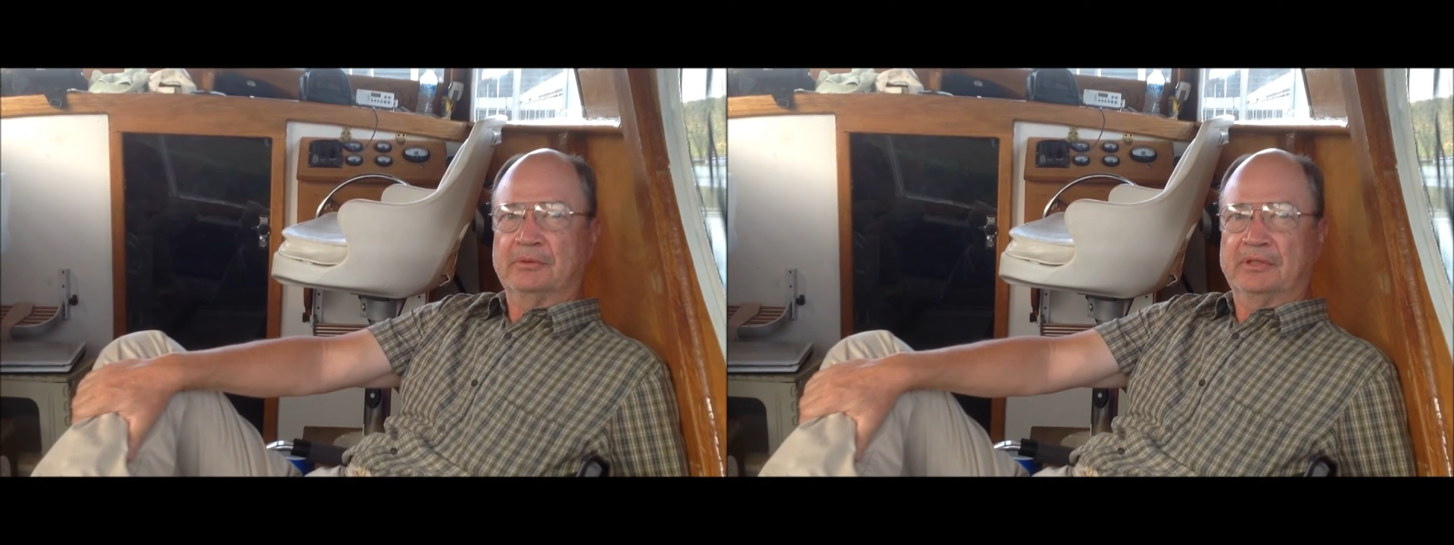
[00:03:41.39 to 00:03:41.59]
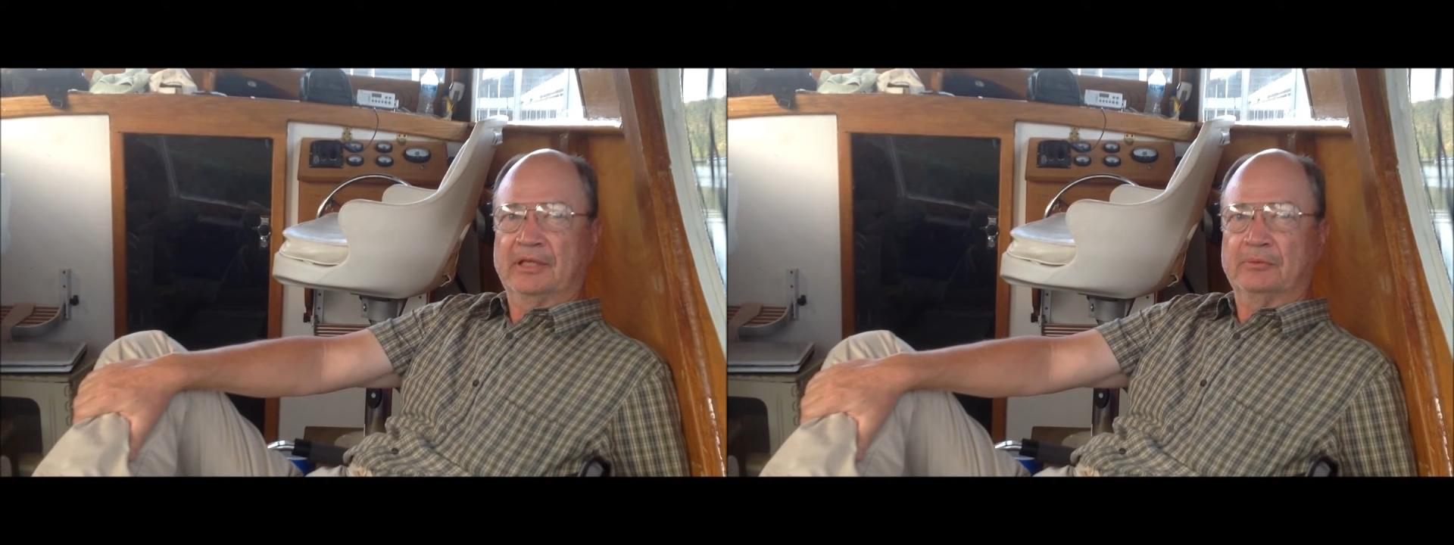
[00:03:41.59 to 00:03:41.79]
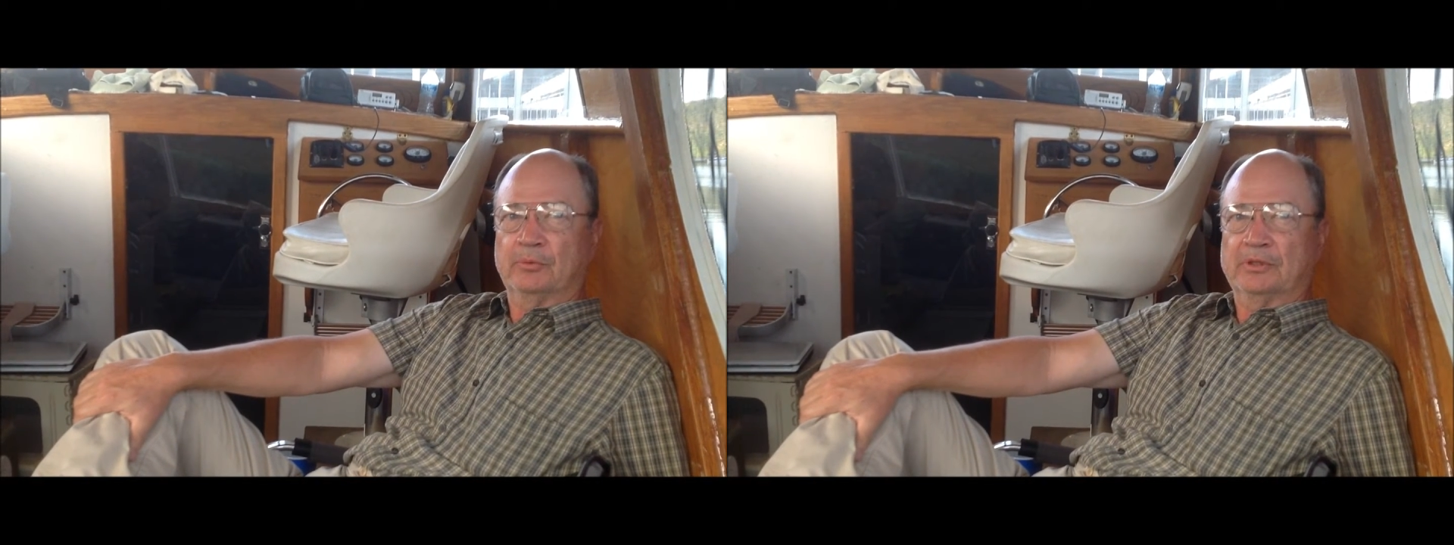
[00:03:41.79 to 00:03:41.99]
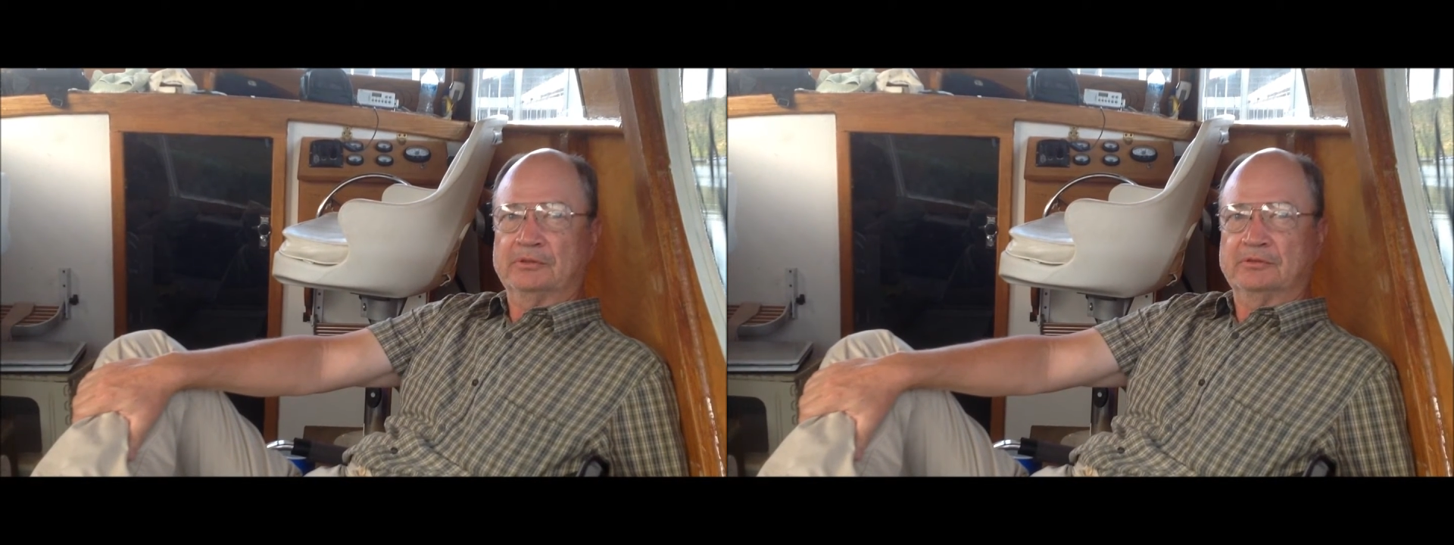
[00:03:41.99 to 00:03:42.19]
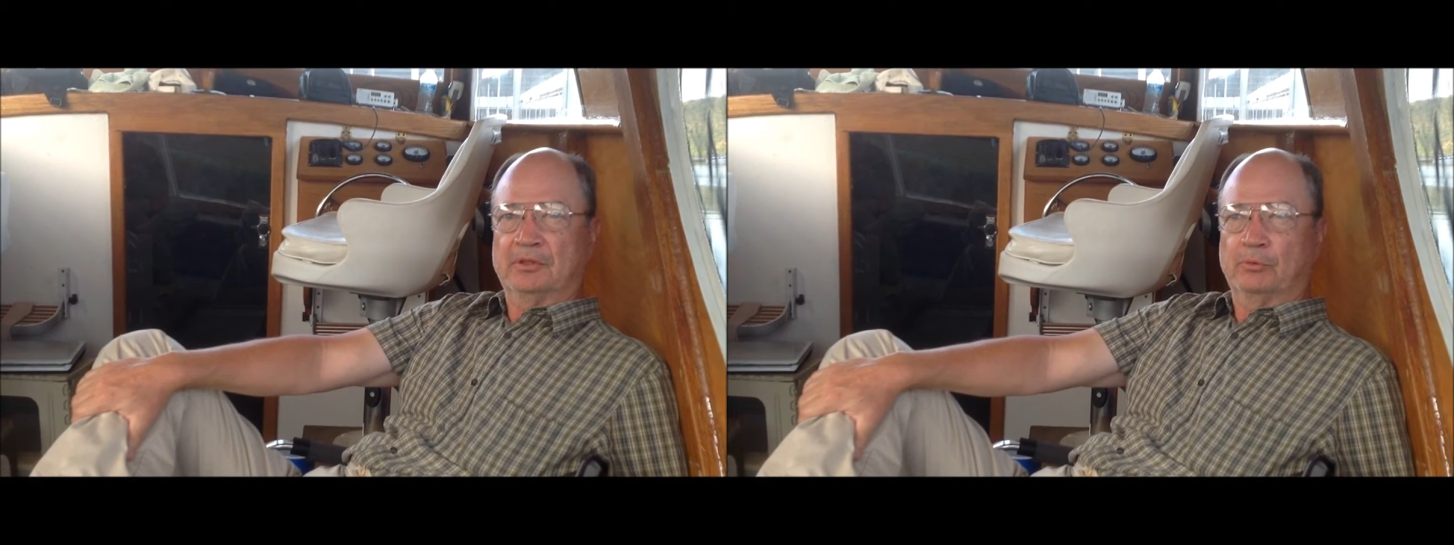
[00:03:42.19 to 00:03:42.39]
that
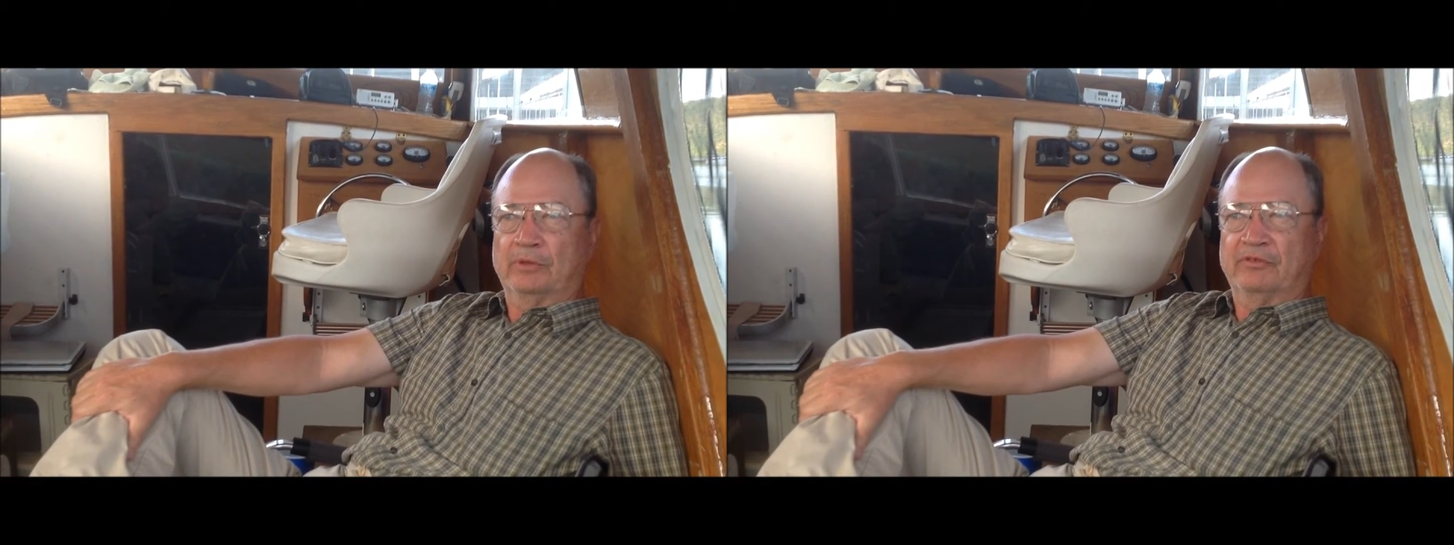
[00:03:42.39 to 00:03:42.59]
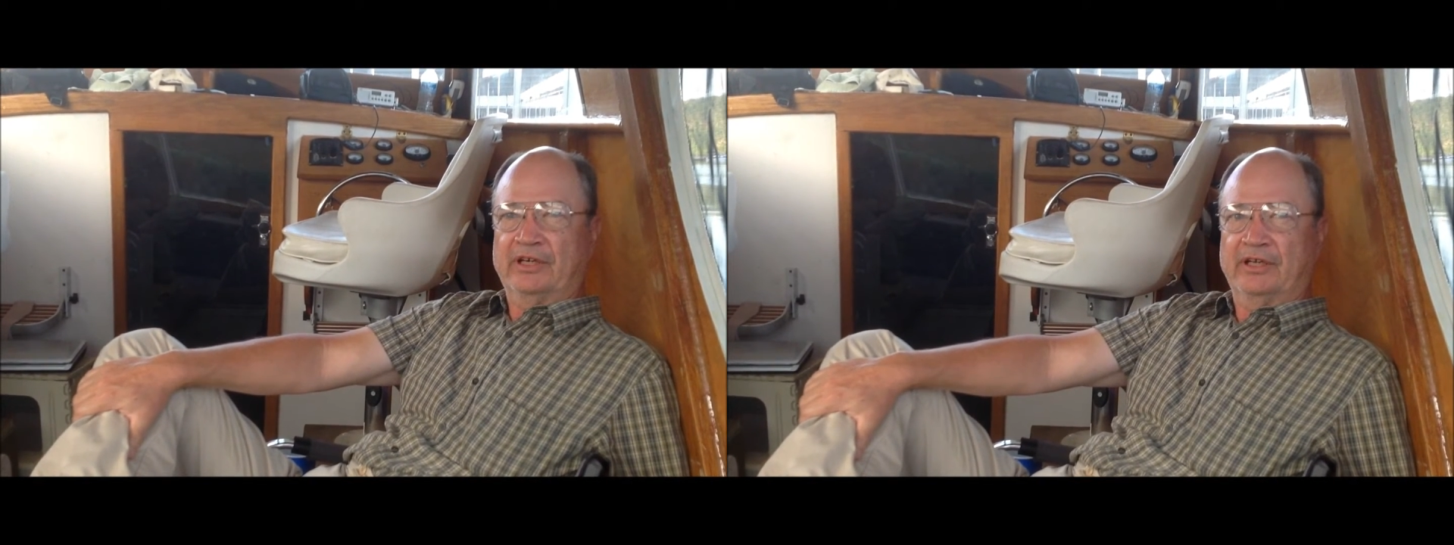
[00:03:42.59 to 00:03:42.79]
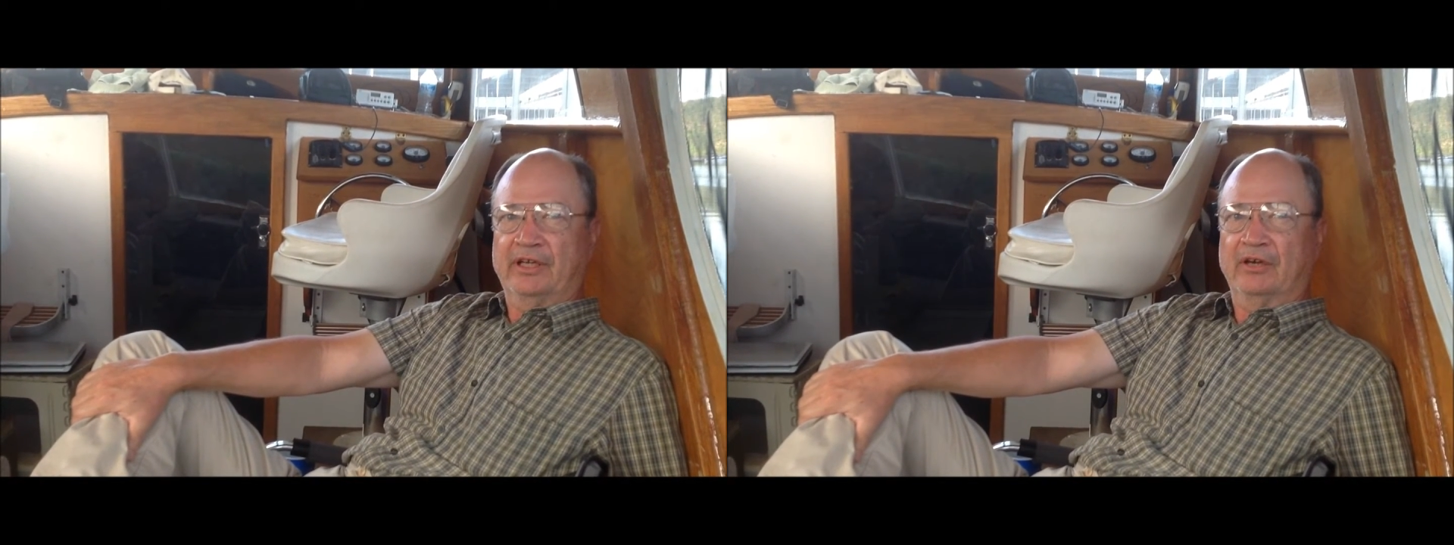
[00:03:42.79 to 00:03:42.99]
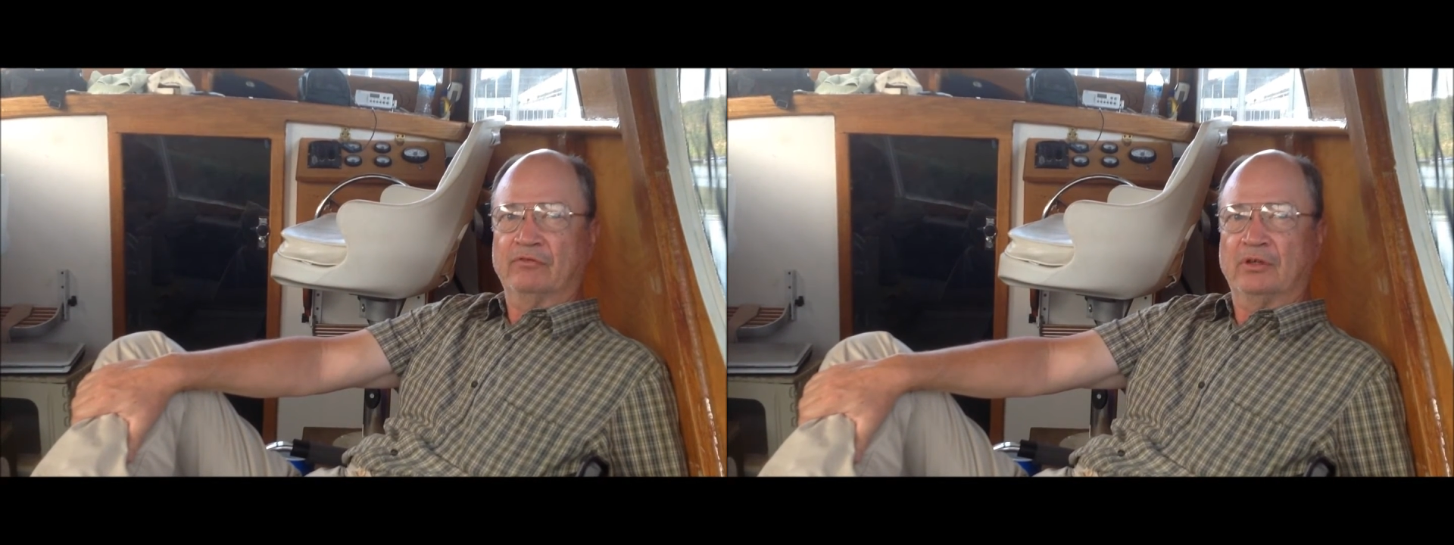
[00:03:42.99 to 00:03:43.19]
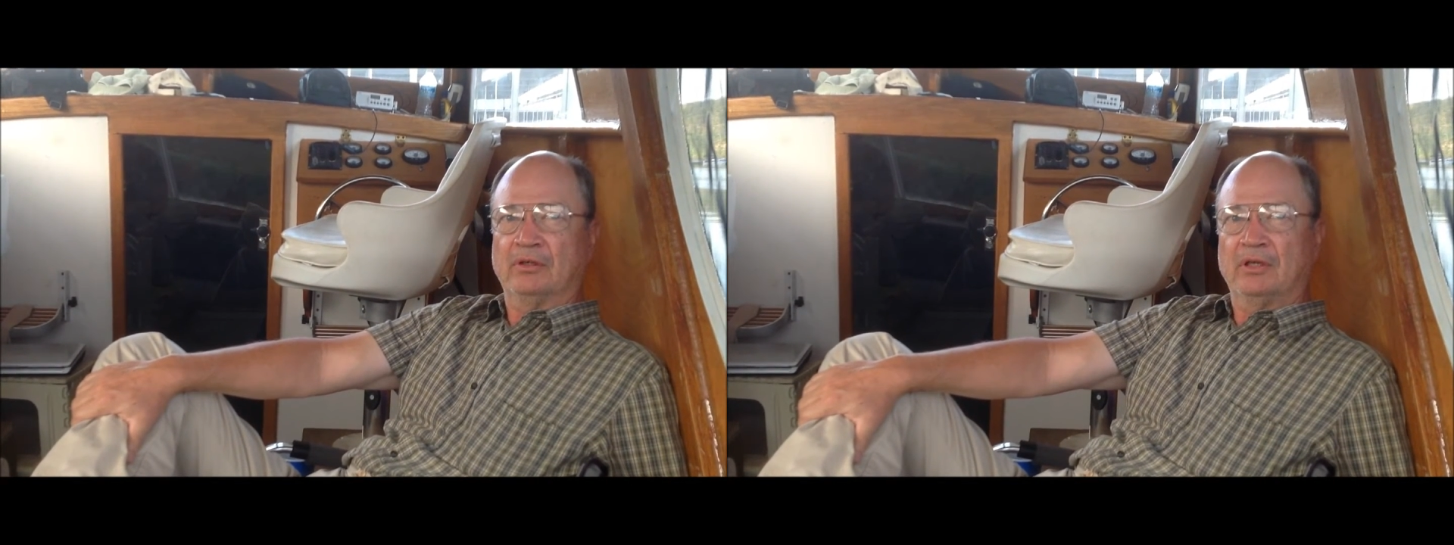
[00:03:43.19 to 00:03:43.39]
were very
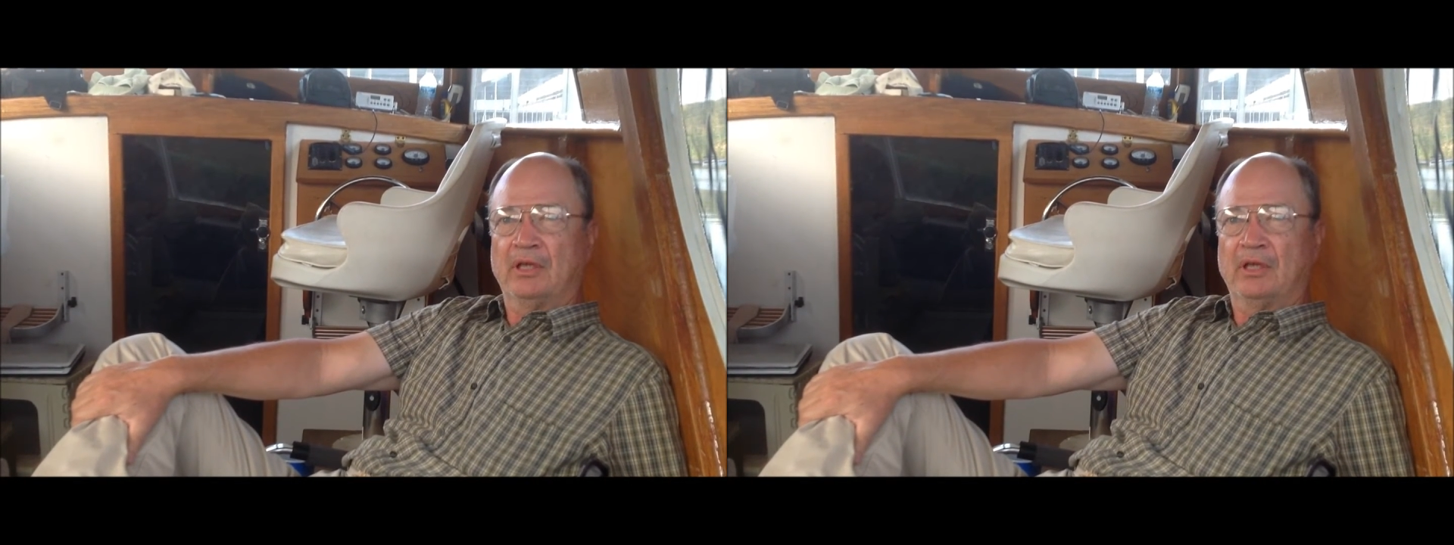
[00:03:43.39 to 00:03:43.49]
helpful.